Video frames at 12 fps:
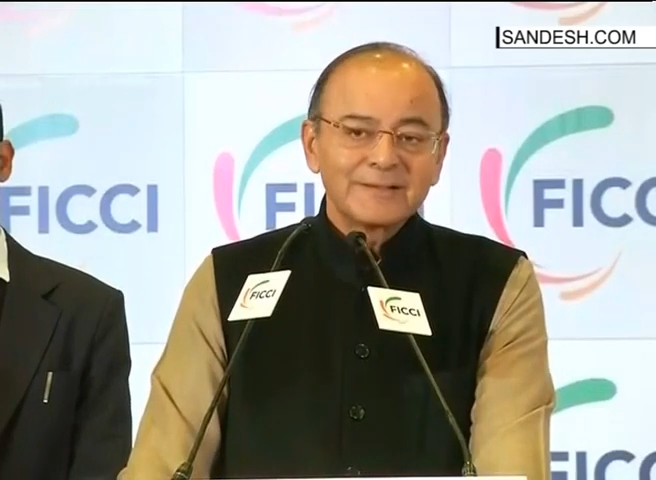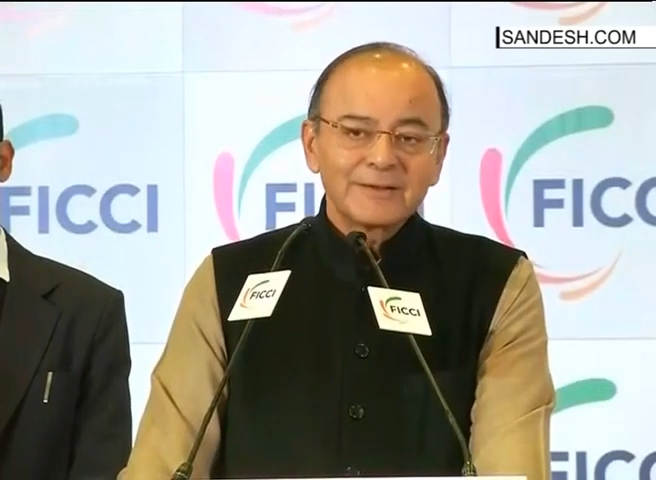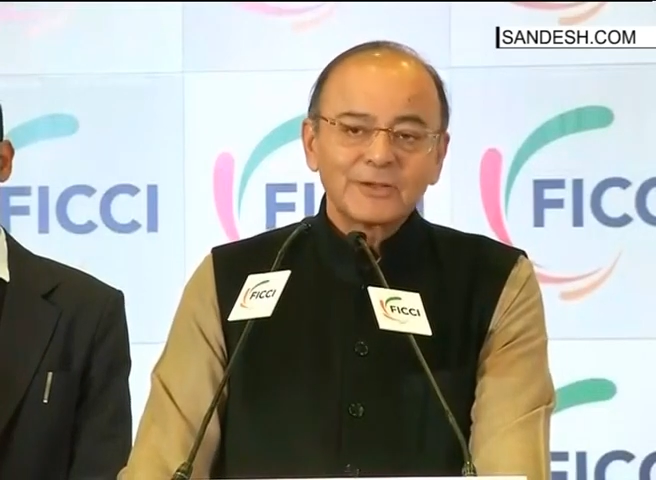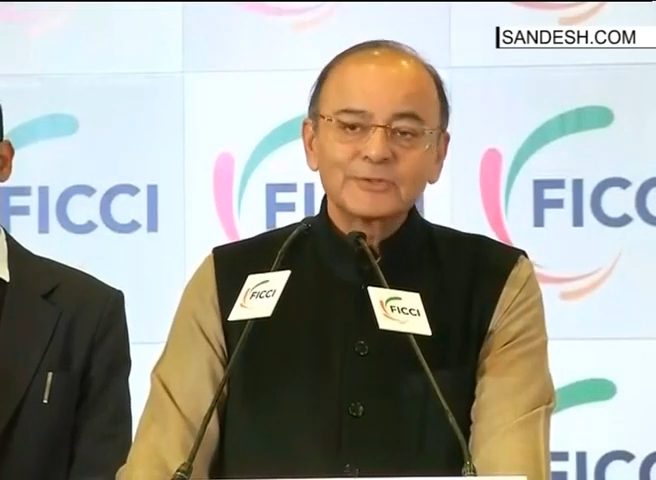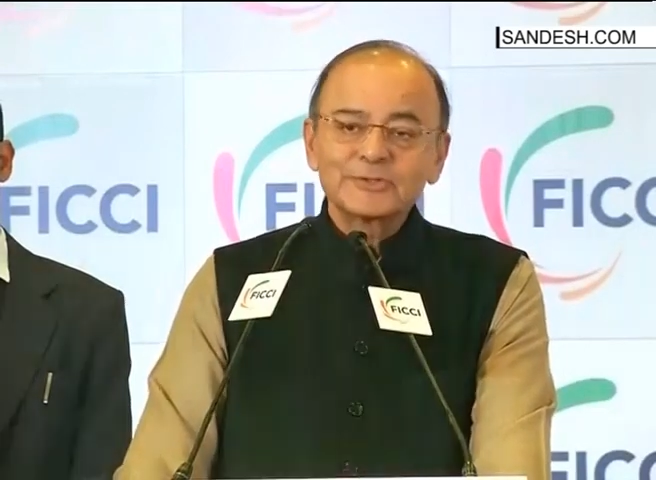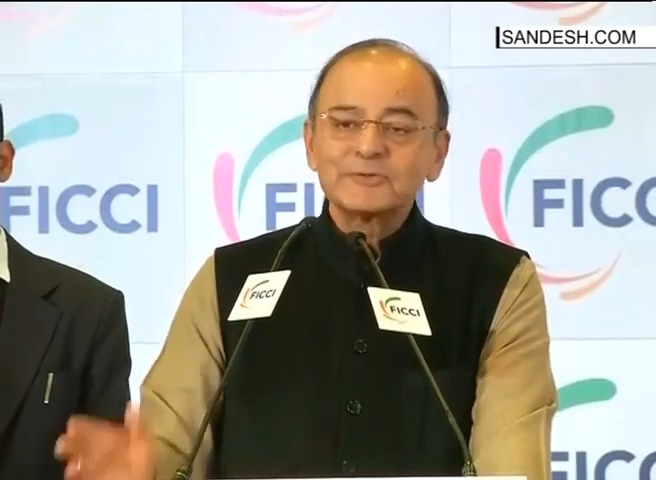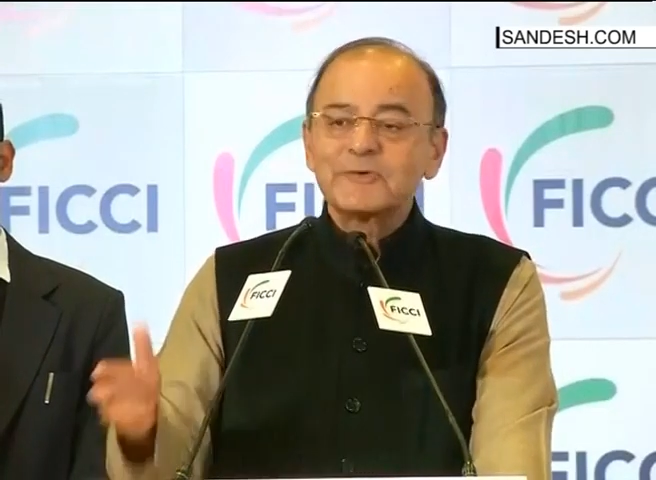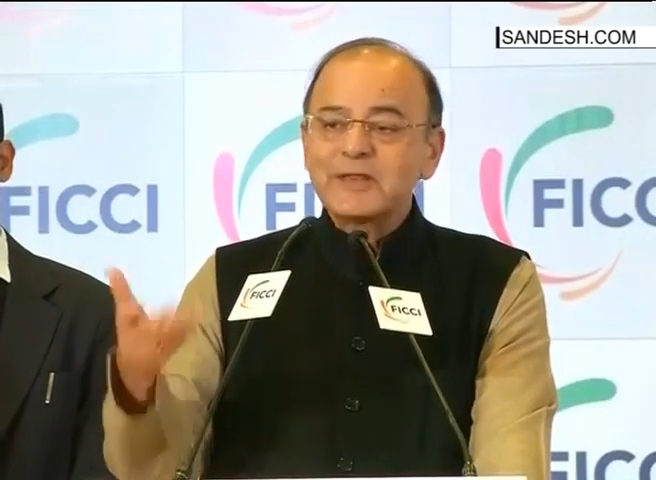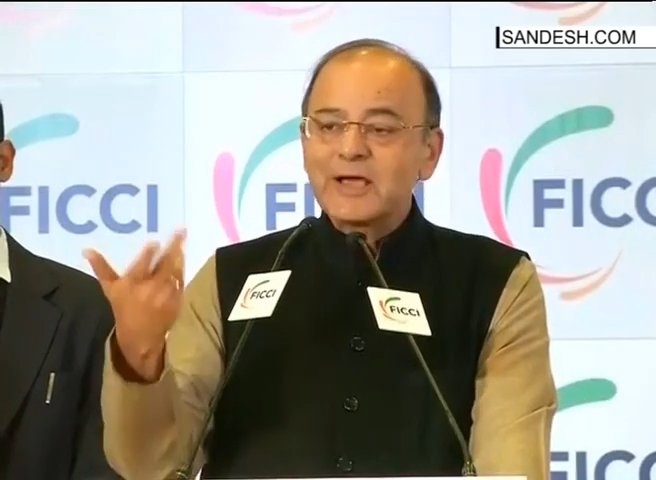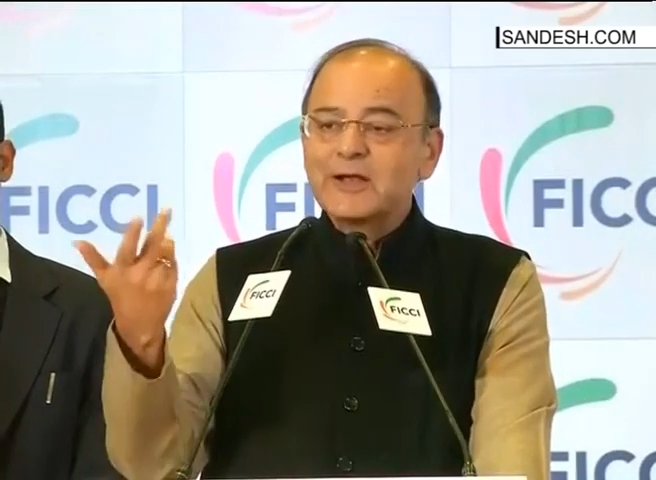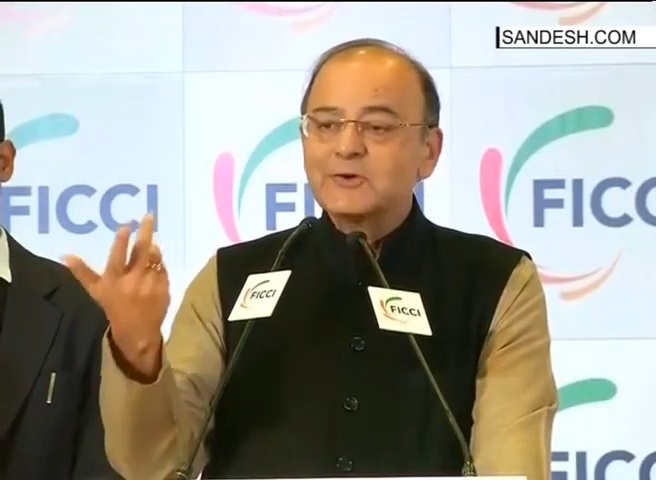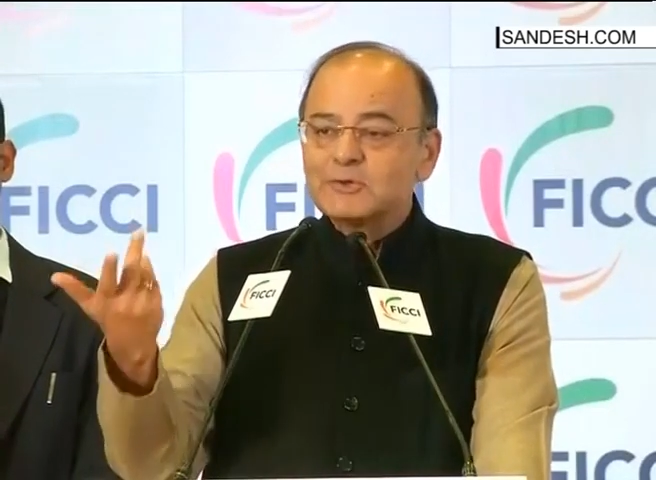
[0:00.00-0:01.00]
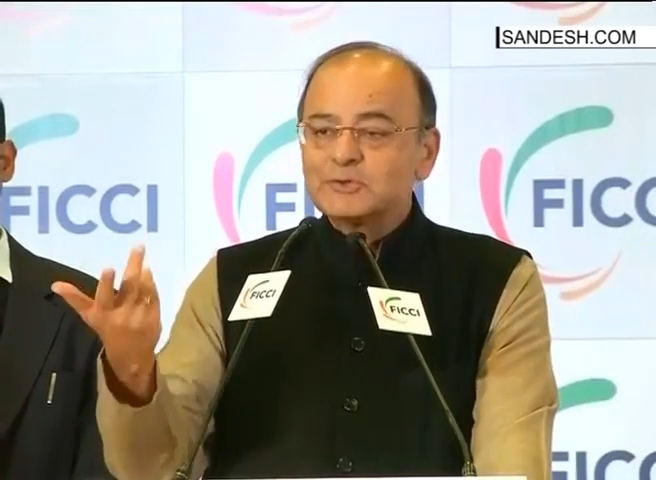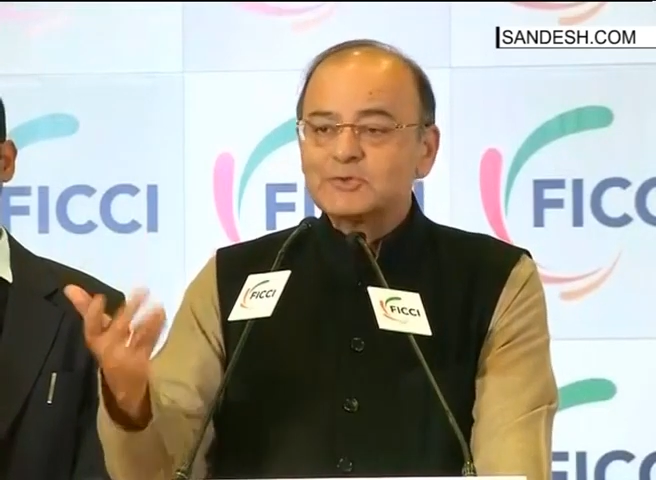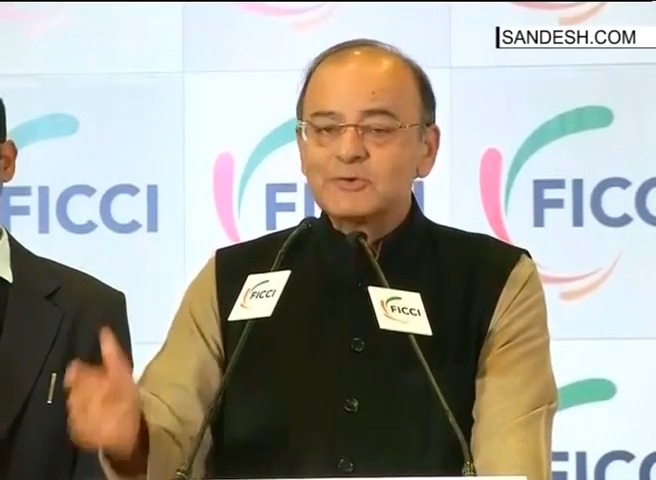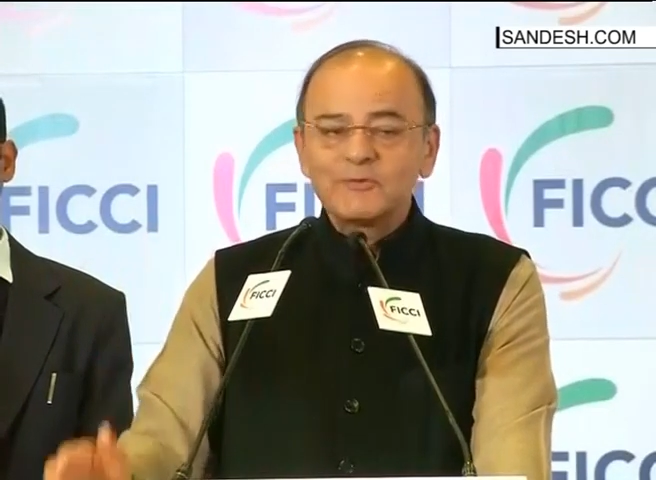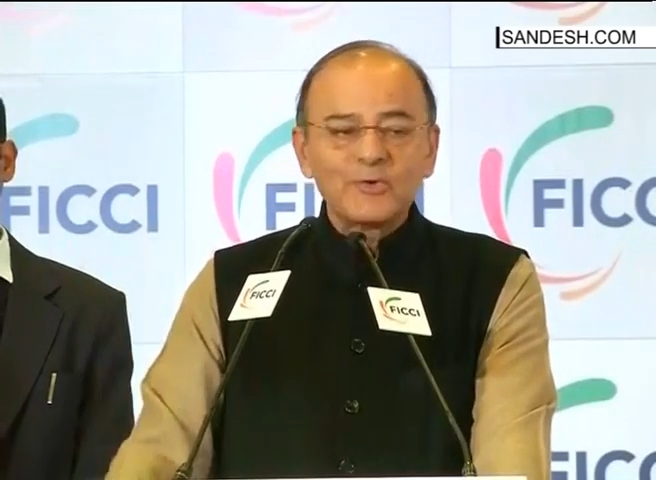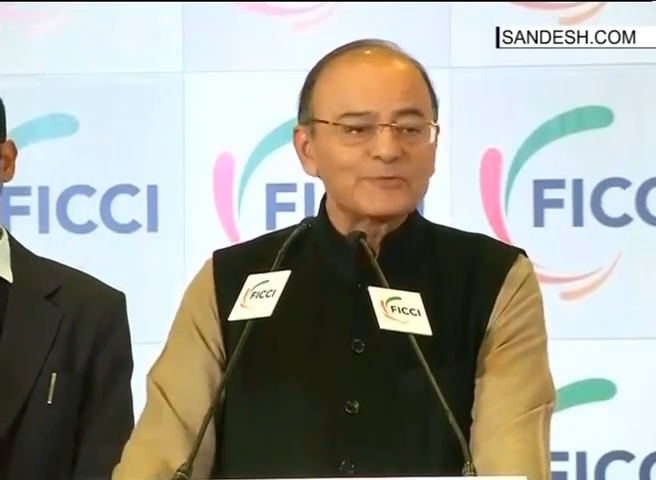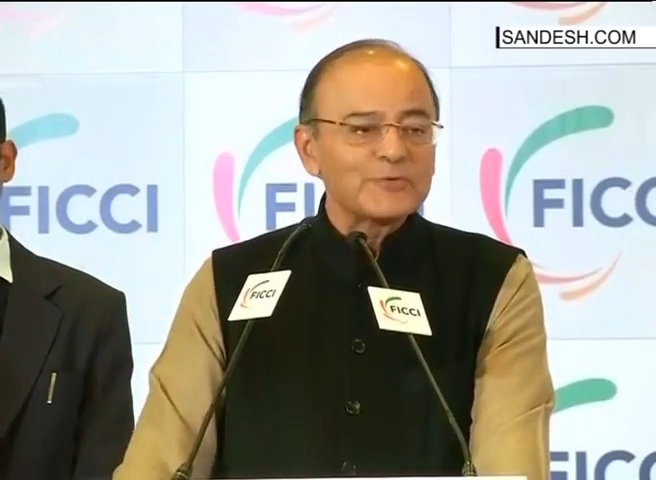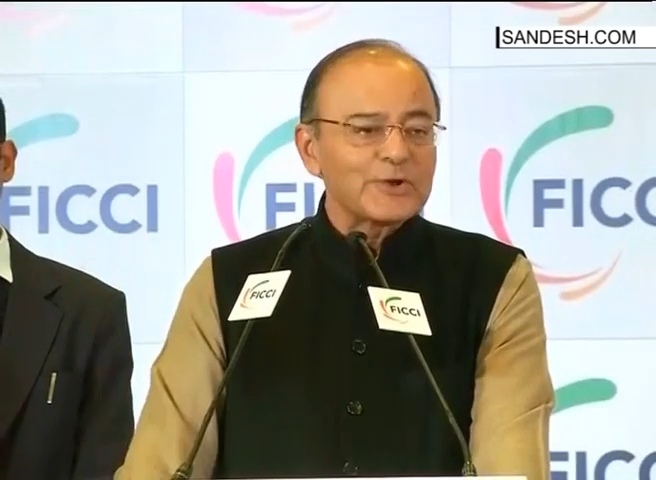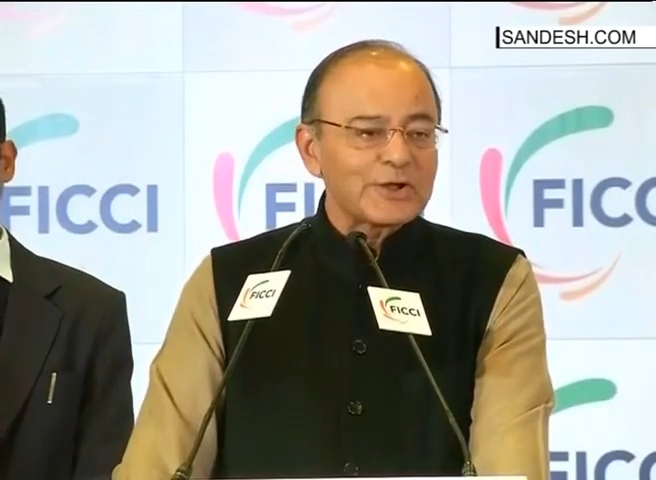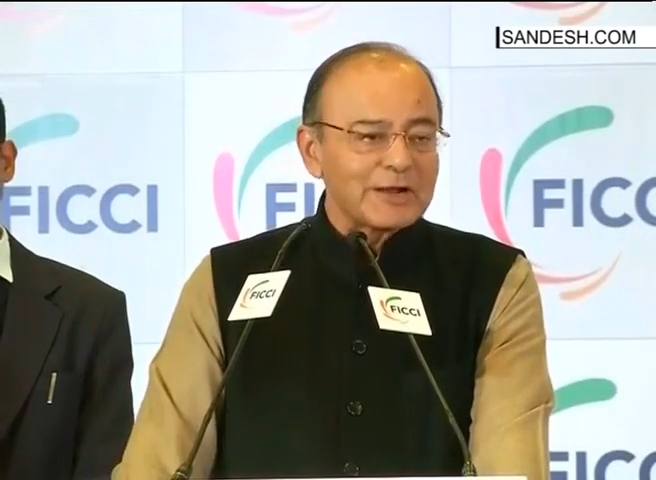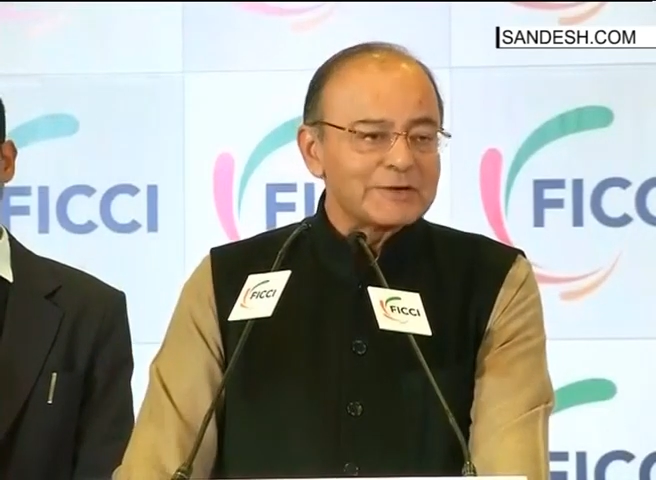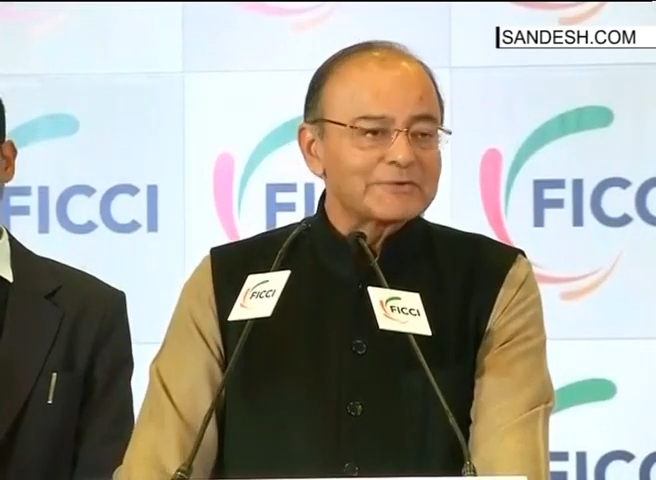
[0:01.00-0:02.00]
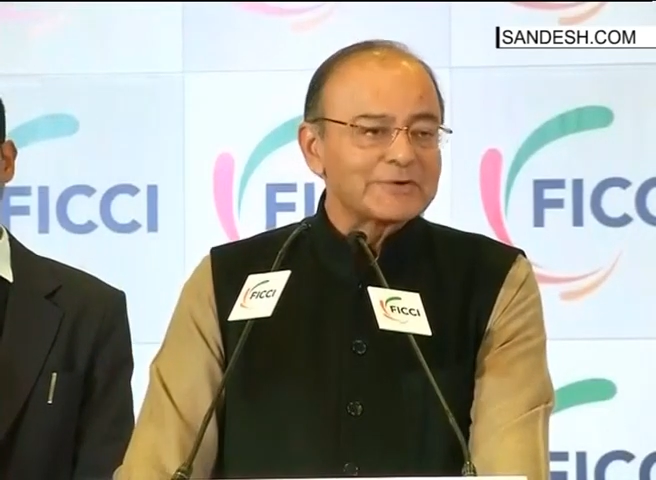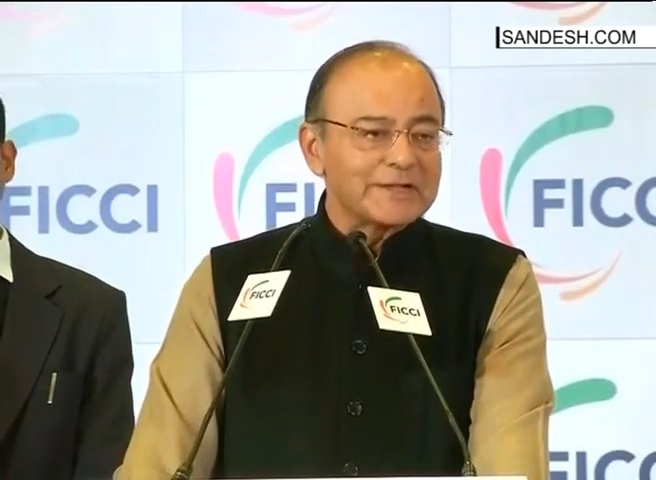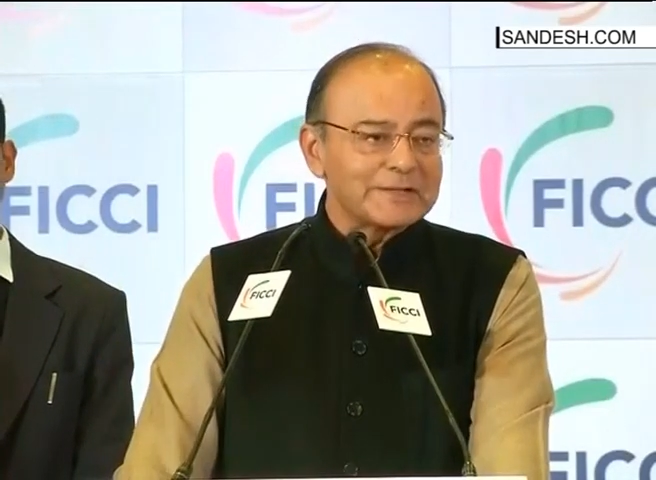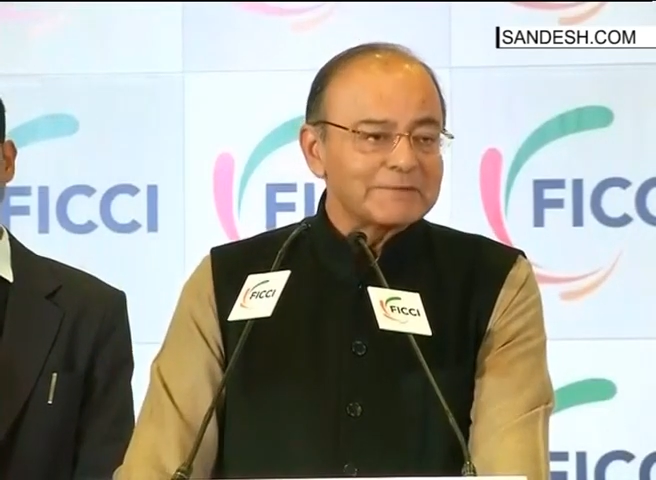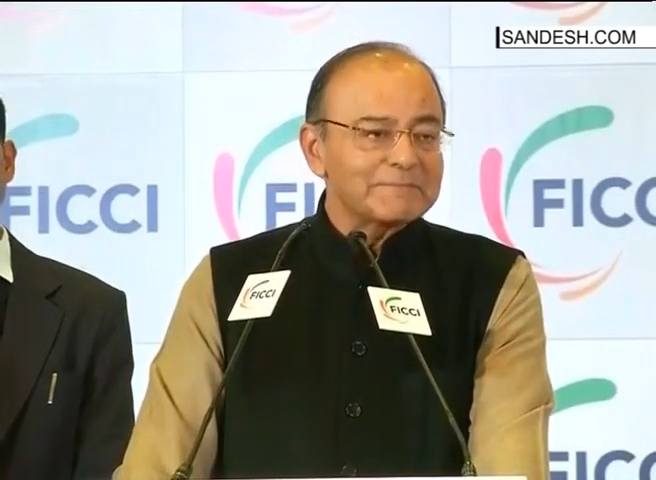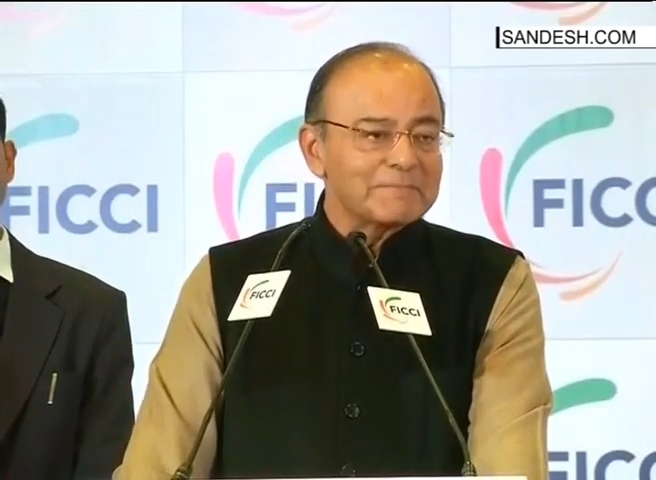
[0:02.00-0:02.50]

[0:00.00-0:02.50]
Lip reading: Now this is a very unusual vote for a country